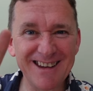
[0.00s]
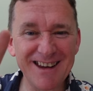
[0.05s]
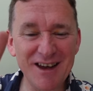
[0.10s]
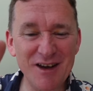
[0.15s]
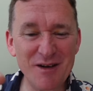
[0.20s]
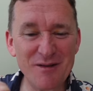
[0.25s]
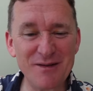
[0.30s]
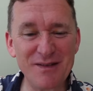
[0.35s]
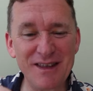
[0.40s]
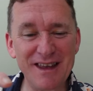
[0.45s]

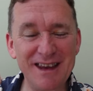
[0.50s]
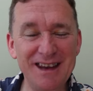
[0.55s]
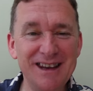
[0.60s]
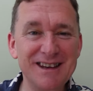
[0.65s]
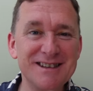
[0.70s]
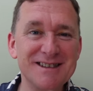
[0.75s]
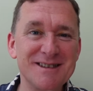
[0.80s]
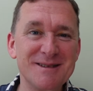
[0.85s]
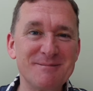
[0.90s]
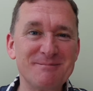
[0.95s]
of
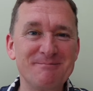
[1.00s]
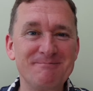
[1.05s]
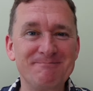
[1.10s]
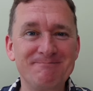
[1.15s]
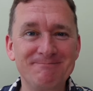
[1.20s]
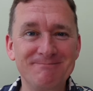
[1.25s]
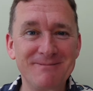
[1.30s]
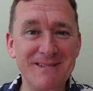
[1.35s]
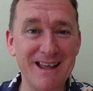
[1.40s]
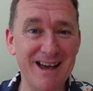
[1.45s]
these.
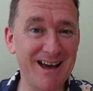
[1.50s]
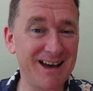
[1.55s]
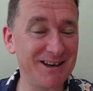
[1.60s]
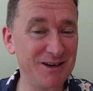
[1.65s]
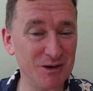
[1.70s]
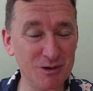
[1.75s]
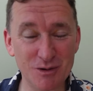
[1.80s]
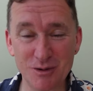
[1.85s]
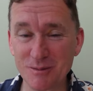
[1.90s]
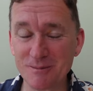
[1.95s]
I
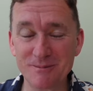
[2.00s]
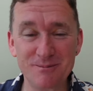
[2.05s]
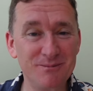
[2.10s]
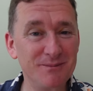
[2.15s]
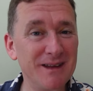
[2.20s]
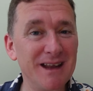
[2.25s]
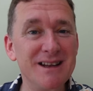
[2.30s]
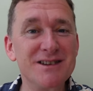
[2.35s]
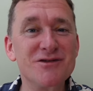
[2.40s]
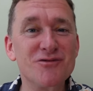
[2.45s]
know,
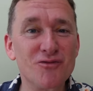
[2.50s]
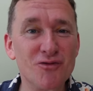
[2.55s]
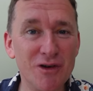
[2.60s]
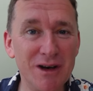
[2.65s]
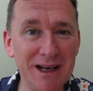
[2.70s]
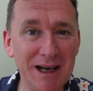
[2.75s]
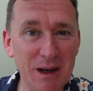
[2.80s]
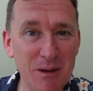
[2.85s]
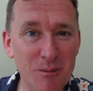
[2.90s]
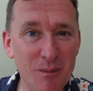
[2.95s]
it's
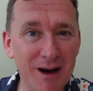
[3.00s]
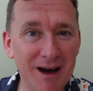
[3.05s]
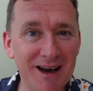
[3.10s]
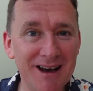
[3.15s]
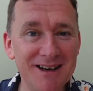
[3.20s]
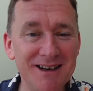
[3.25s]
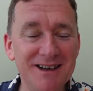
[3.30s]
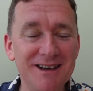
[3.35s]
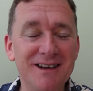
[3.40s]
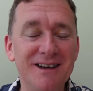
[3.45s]
really
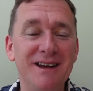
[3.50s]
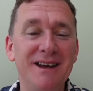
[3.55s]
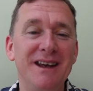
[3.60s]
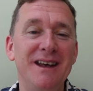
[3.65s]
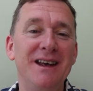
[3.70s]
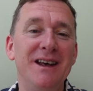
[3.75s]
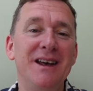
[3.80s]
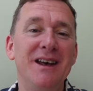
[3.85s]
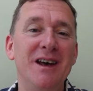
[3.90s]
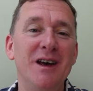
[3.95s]
bad,
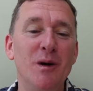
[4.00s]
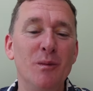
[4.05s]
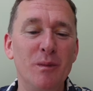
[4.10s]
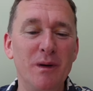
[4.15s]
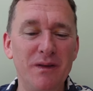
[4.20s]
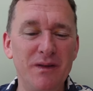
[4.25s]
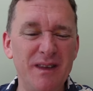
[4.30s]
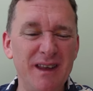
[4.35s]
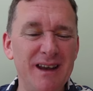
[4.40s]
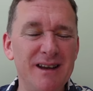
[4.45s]

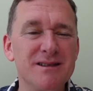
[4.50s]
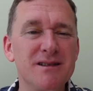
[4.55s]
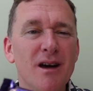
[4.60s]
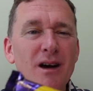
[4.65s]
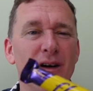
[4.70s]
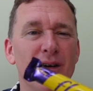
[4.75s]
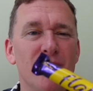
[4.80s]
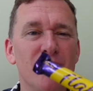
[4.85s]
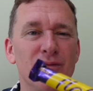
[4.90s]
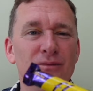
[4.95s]
but these
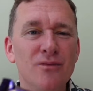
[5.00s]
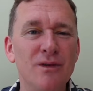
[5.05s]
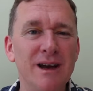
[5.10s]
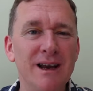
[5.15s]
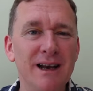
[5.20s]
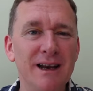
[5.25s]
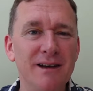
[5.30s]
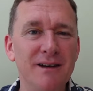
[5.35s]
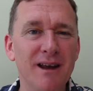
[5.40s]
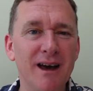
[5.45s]
are
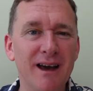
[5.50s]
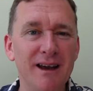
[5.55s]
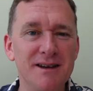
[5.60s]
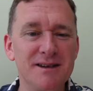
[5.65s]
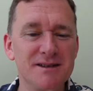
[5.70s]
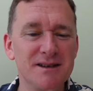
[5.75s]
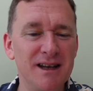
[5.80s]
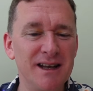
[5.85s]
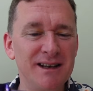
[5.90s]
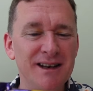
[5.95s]
really
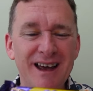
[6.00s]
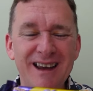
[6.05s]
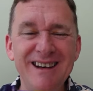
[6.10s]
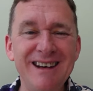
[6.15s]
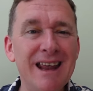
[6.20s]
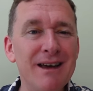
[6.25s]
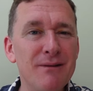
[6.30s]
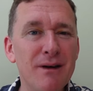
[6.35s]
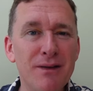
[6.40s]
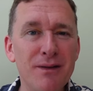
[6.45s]
nice and I
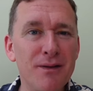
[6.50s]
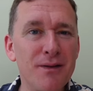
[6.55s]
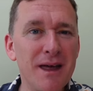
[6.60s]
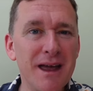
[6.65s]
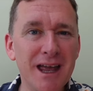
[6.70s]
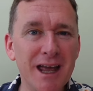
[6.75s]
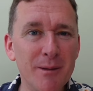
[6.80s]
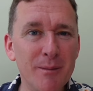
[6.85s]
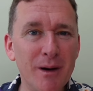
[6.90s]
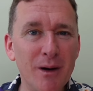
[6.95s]
never
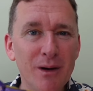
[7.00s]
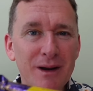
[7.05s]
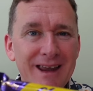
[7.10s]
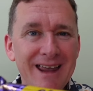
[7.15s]
think about